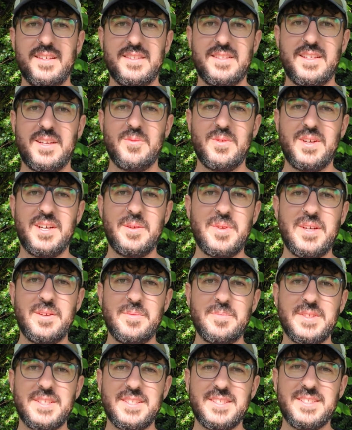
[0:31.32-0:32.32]
So I'm
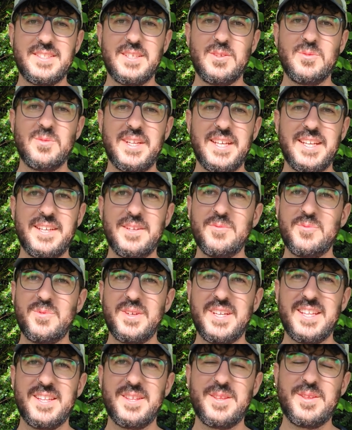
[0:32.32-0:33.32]
armed solely
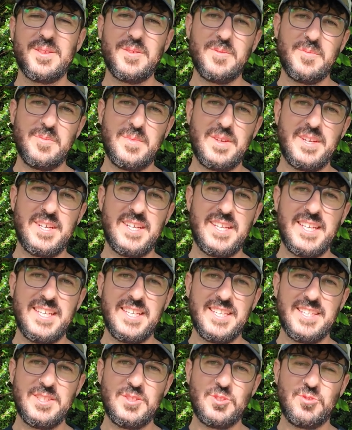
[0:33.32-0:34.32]
with my
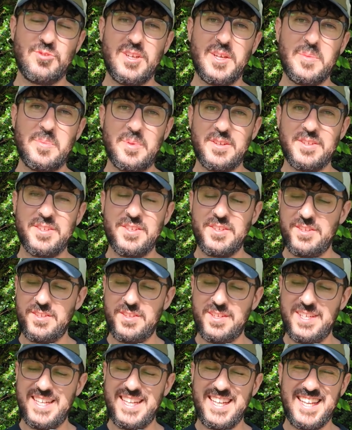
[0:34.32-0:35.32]
tripod,
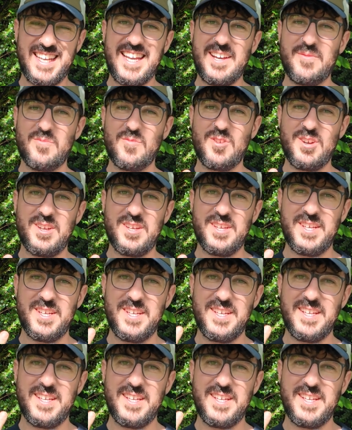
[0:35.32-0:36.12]
camera,